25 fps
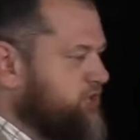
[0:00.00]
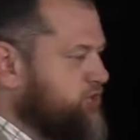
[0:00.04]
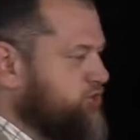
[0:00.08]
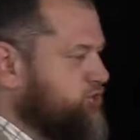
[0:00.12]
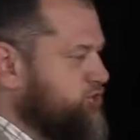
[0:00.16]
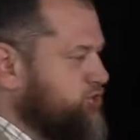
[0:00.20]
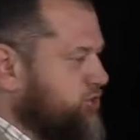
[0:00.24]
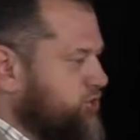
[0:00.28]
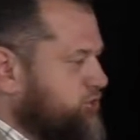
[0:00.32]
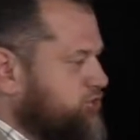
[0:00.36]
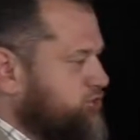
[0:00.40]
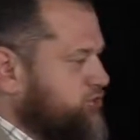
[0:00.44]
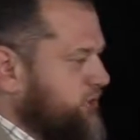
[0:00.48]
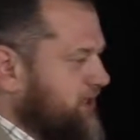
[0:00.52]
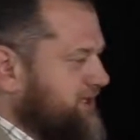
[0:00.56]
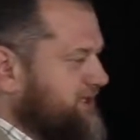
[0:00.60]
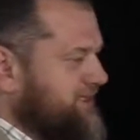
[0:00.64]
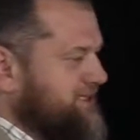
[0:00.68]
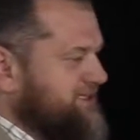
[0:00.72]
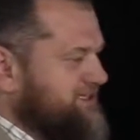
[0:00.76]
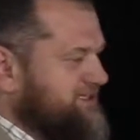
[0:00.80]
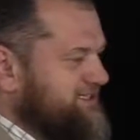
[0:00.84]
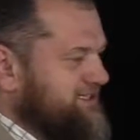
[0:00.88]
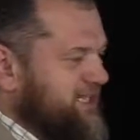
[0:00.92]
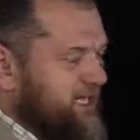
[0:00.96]
So to
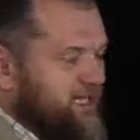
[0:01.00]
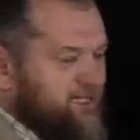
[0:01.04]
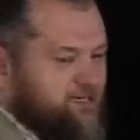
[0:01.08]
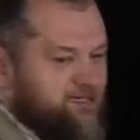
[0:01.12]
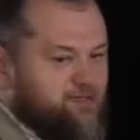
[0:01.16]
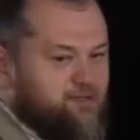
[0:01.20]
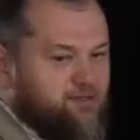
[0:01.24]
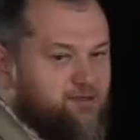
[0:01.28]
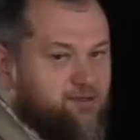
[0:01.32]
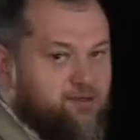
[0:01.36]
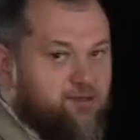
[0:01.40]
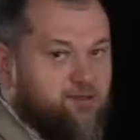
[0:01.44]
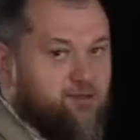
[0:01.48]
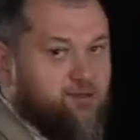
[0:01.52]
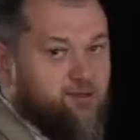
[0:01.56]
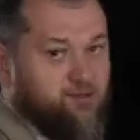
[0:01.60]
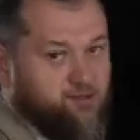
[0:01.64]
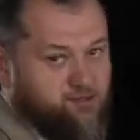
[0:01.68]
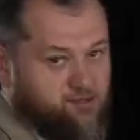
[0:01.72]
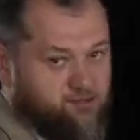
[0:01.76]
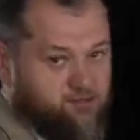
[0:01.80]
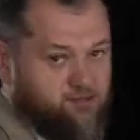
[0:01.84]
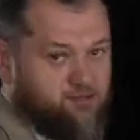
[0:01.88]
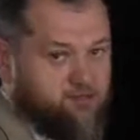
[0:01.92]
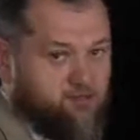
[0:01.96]
understand the
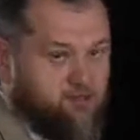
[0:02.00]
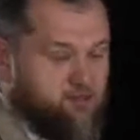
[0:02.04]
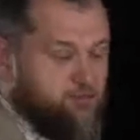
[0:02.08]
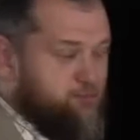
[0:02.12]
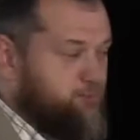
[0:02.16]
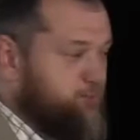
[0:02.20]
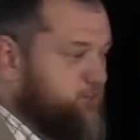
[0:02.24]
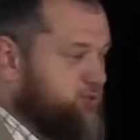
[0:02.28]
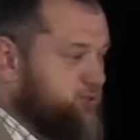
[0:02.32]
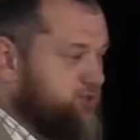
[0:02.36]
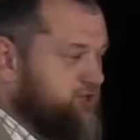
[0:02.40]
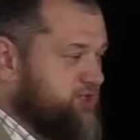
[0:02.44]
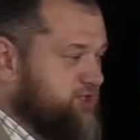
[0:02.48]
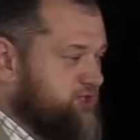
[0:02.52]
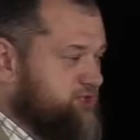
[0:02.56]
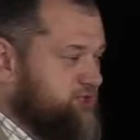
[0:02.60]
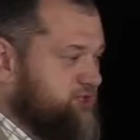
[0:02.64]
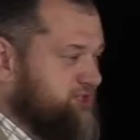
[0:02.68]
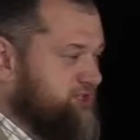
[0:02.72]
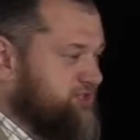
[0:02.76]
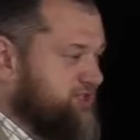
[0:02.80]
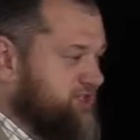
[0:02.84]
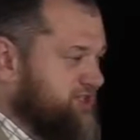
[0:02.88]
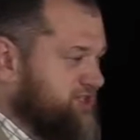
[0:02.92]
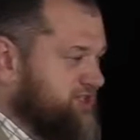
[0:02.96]
importance
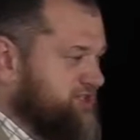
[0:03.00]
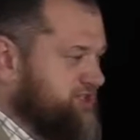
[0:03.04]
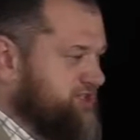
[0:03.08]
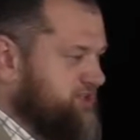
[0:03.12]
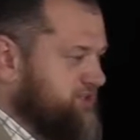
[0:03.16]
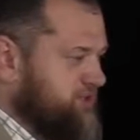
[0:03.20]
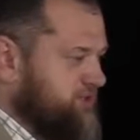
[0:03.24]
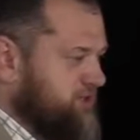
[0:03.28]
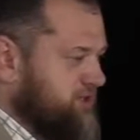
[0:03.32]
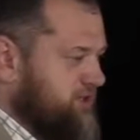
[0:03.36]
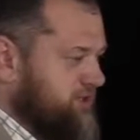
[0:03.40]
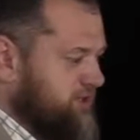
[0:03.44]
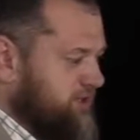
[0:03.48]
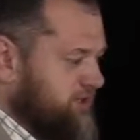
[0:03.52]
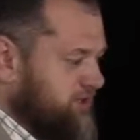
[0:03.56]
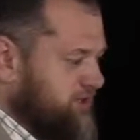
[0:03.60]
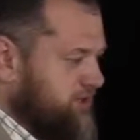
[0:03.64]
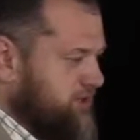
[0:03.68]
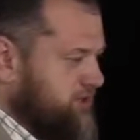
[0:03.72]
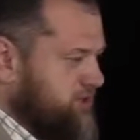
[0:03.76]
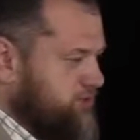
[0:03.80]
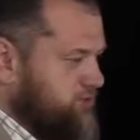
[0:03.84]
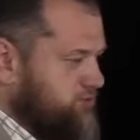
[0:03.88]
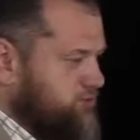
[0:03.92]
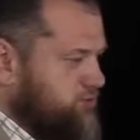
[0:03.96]
of these
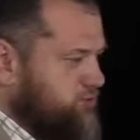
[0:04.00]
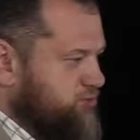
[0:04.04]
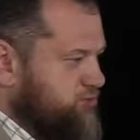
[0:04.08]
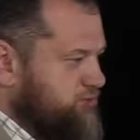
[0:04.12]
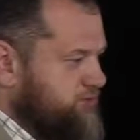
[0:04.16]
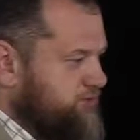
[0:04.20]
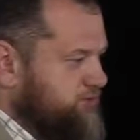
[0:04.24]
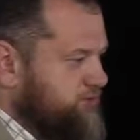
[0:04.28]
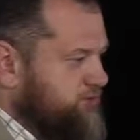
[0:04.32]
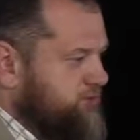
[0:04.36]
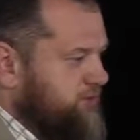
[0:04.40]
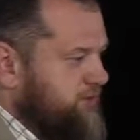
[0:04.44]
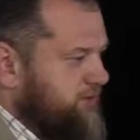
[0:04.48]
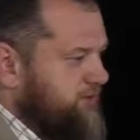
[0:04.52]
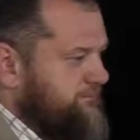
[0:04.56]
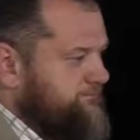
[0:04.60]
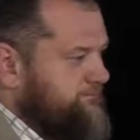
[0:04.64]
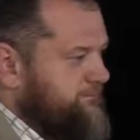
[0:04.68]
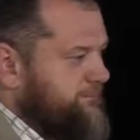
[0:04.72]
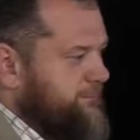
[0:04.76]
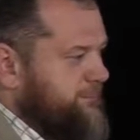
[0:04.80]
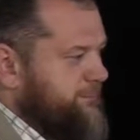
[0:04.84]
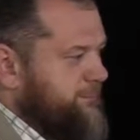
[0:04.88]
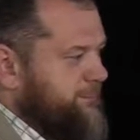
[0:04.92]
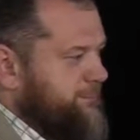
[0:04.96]
rules,
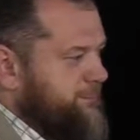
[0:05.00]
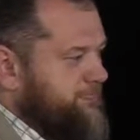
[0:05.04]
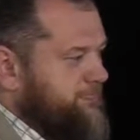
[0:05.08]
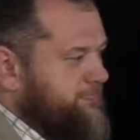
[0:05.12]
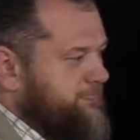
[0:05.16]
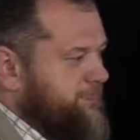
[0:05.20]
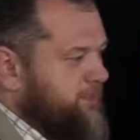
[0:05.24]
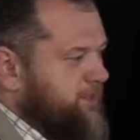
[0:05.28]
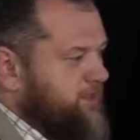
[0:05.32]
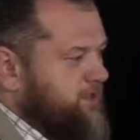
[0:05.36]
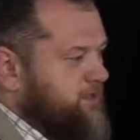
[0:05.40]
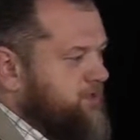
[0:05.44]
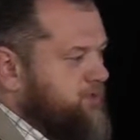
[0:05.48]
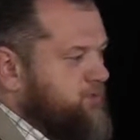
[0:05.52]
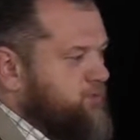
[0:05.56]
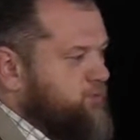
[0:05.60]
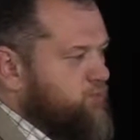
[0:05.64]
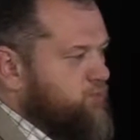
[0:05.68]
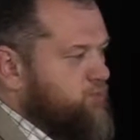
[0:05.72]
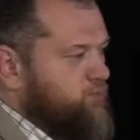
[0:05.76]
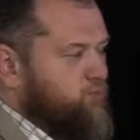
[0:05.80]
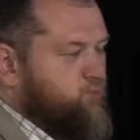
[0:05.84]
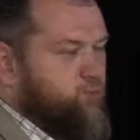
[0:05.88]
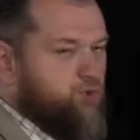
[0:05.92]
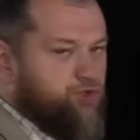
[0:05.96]

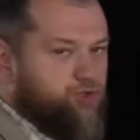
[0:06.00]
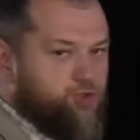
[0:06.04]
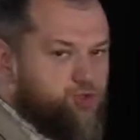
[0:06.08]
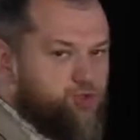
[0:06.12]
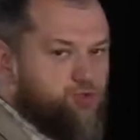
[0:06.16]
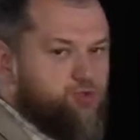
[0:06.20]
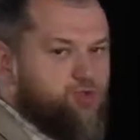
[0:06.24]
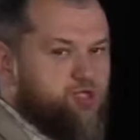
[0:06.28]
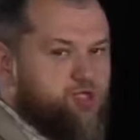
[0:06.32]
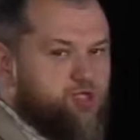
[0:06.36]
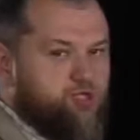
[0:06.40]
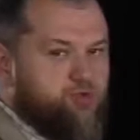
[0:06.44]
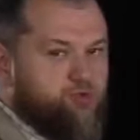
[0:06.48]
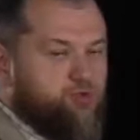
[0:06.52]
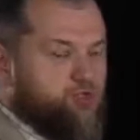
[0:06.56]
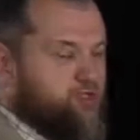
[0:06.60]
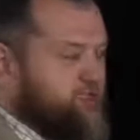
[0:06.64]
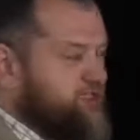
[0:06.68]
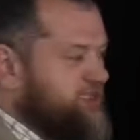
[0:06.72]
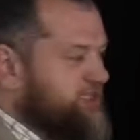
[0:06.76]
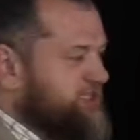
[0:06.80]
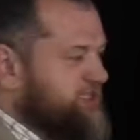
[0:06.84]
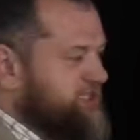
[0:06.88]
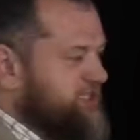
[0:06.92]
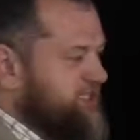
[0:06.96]
what you need to
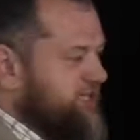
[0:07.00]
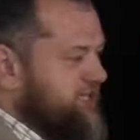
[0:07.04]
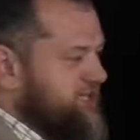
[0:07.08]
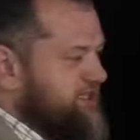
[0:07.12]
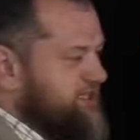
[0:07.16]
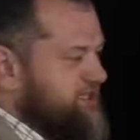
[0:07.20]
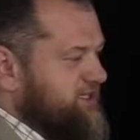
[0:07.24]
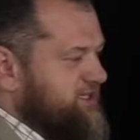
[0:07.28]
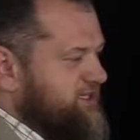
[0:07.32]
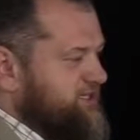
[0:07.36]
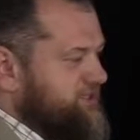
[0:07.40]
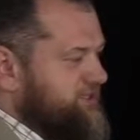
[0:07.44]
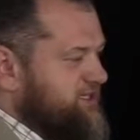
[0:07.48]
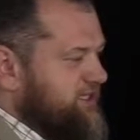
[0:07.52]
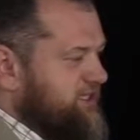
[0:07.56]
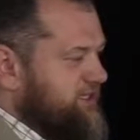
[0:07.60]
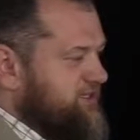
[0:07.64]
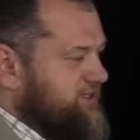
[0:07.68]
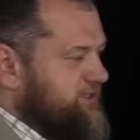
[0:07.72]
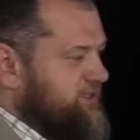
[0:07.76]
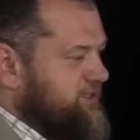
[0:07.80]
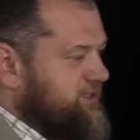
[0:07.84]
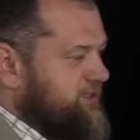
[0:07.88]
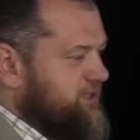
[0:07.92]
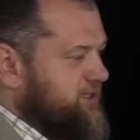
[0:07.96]
understand is
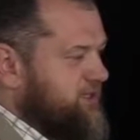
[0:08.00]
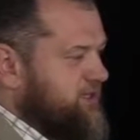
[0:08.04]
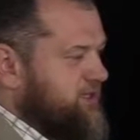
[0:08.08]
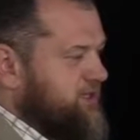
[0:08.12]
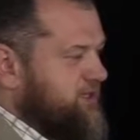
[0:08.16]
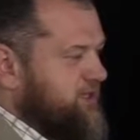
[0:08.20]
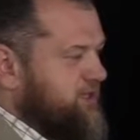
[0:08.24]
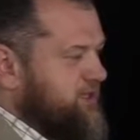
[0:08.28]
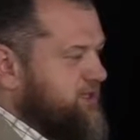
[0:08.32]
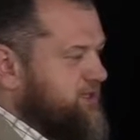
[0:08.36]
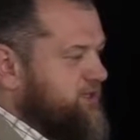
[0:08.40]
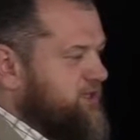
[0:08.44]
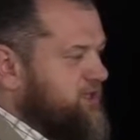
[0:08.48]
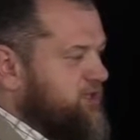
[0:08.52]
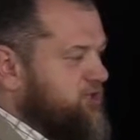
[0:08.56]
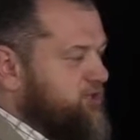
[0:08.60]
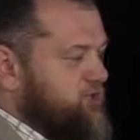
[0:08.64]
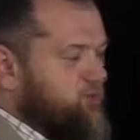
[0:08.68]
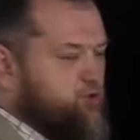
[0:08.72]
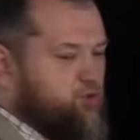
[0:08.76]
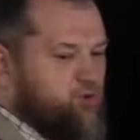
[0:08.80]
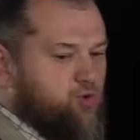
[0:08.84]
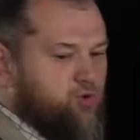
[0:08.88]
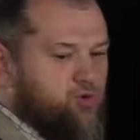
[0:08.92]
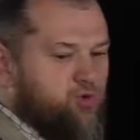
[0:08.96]
that
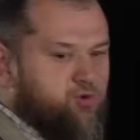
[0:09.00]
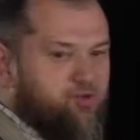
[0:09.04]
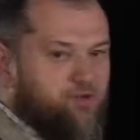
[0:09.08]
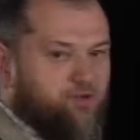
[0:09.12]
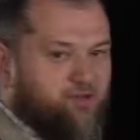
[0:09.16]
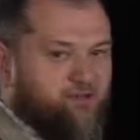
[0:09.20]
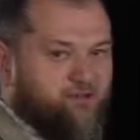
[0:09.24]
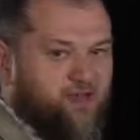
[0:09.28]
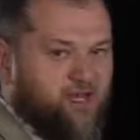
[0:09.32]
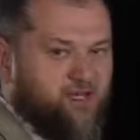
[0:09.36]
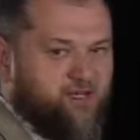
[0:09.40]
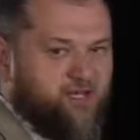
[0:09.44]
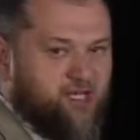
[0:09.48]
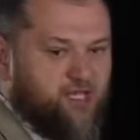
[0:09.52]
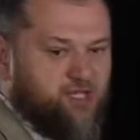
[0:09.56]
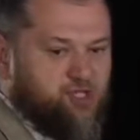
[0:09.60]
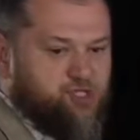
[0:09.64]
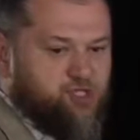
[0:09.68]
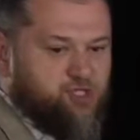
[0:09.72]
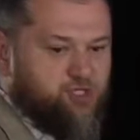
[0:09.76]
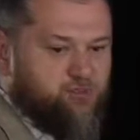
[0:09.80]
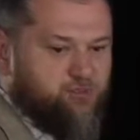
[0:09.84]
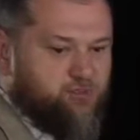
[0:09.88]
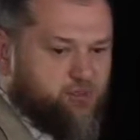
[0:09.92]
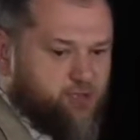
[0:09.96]
all
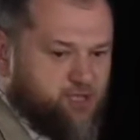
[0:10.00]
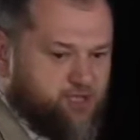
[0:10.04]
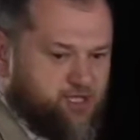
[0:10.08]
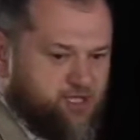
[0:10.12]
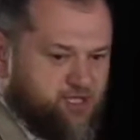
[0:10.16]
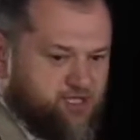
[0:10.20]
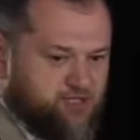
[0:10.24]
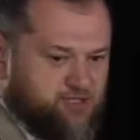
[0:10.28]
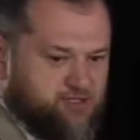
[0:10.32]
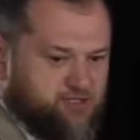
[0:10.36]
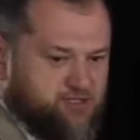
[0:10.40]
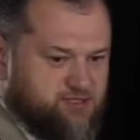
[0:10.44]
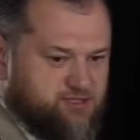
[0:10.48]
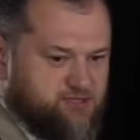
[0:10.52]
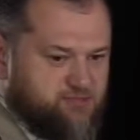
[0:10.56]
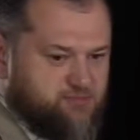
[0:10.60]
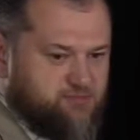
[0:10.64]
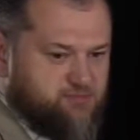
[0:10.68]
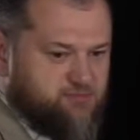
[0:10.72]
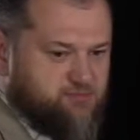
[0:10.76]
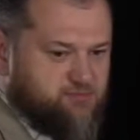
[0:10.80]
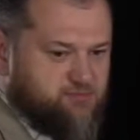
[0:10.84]
financial products,